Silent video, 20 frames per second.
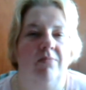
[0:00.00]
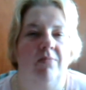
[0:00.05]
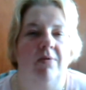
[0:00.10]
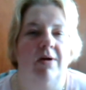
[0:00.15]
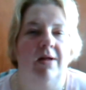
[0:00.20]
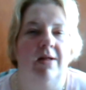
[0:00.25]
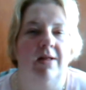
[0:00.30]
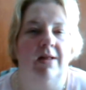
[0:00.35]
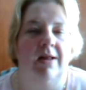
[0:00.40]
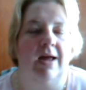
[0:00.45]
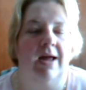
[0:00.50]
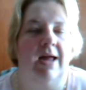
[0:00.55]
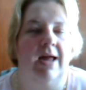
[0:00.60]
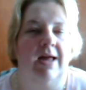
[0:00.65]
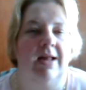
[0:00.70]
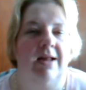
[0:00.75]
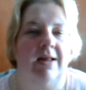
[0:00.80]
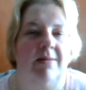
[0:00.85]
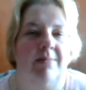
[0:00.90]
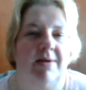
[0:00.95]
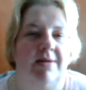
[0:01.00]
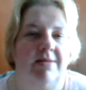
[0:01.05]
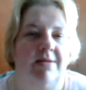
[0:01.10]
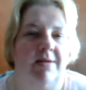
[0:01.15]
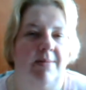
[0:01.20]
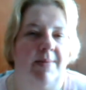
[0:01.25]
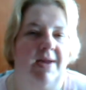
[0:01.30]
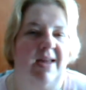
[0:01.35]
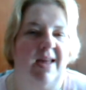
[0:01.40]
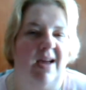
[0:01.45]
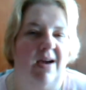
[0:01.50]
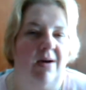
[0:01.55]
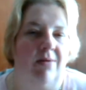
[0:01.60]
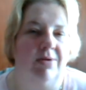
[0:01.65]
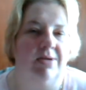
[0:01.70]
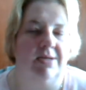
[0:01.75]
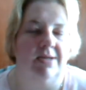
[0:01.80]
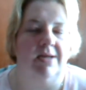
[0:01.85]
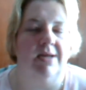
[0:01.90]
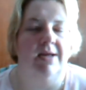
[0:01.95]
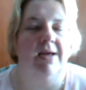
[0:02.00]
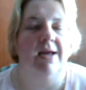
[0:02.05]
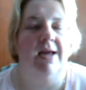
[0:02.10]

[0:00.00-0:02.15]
what I had in my stomach out,